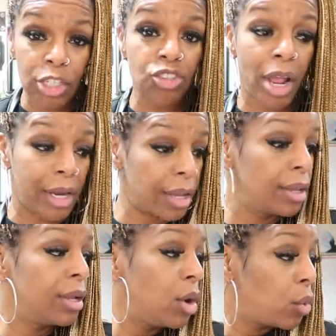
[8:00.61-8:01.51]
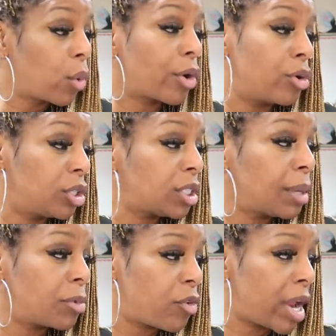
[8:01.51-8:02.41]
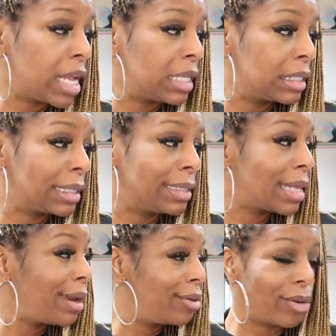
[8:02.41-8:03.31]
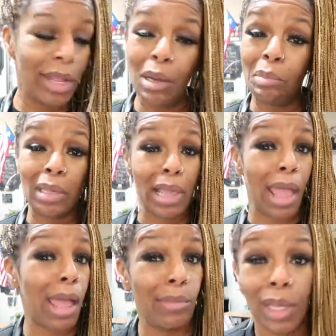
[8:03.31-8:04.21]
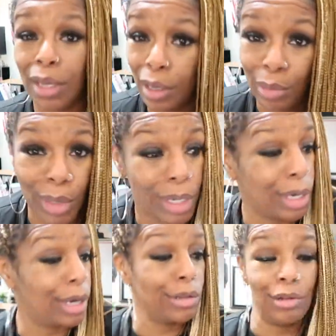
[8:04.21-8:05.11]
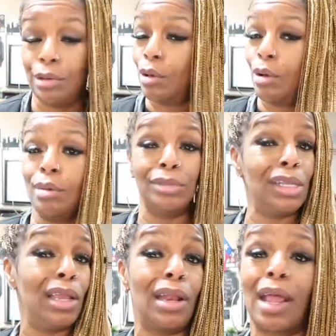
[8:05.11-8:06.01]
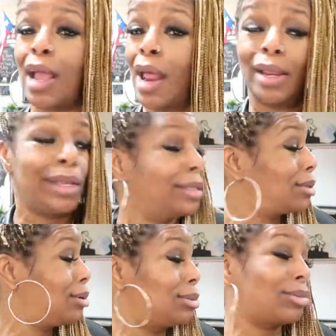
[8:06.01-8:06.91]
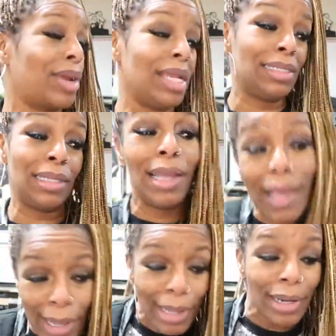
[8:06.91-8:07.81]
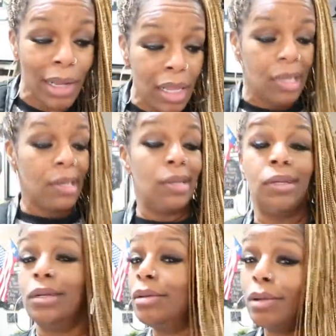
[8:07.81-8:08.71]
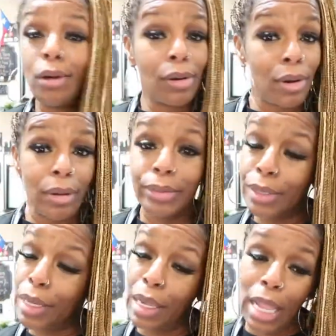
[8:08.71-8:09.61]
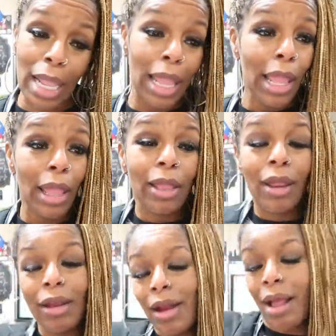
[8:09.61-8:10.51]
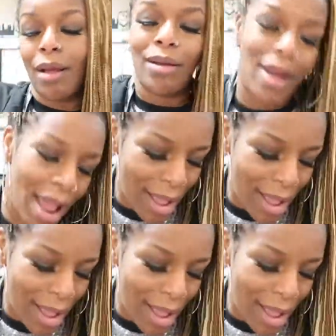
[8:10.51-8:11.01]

and try to work on some grades because I know they're going to be at me in a minute. You know what I'm saying? I got to get those grades in. You know what I'm saying? You know what